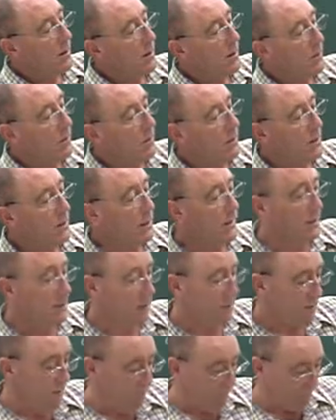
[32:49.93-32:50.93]
of
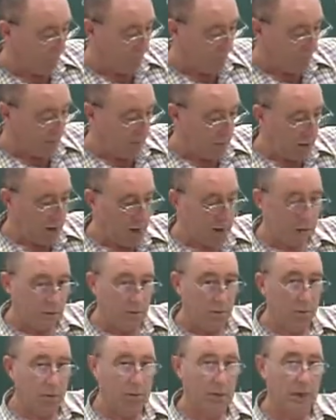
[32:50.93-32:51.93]
these.
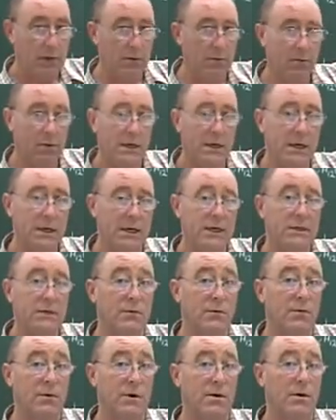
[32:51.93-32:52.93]
Well, that really
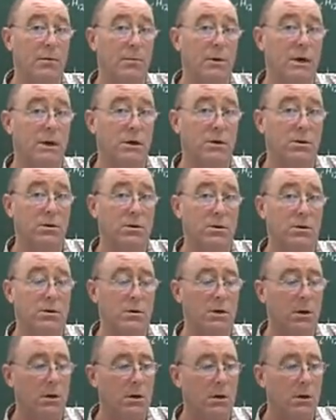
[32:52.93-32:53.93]
isn't very big at all.
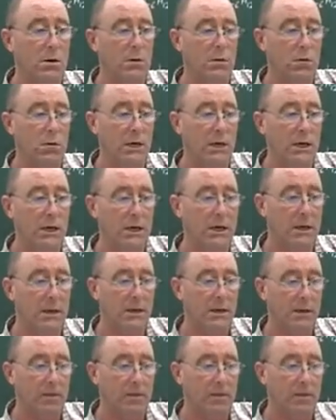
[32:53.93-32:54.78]
We need